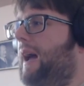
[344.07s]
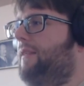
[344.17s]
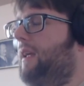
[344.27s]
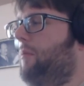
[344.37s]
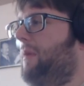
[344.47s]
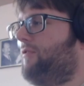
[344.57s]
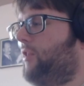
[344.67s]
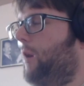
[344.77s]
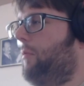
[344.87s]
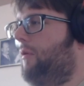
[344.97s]
did miss a
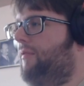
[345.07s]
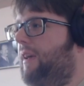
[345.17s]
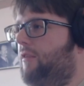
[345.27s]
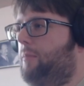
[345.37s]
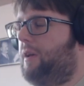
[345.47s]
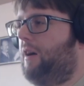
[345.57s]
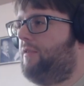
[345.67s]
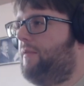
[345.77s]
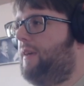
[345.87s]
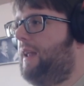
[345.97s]
couple of things
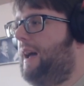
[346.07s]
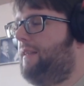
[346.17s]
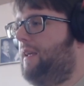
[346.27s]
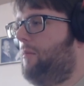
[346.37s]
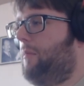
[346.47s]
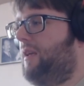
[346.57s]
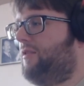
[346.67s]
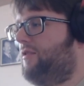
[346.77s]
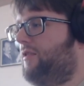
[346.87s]
because of it. I did miss